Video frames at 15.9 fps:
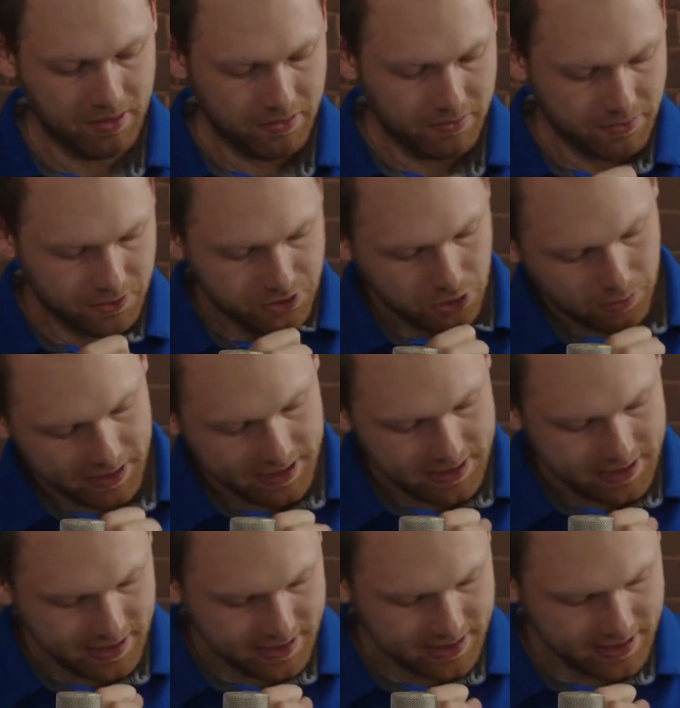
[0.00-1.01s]
Verse
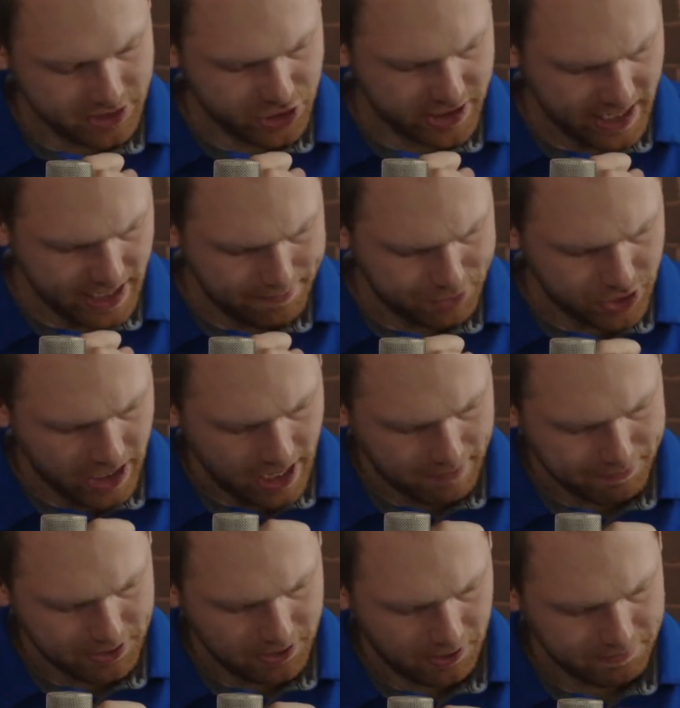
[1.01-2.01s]
26, the same
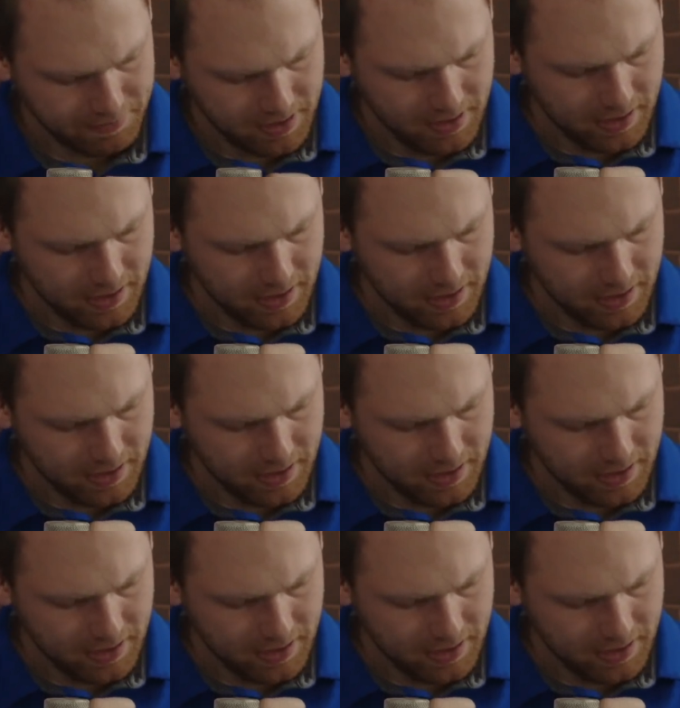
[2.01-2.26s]
chapter.